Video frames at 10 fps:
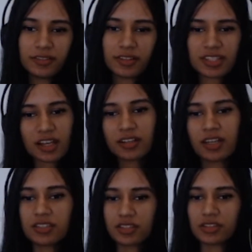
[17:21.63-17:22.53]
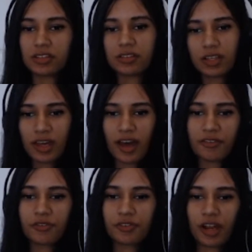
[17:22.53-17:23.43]
it's kind of nice to
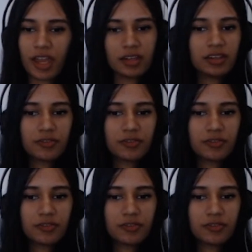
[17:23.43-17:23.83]
have a variety of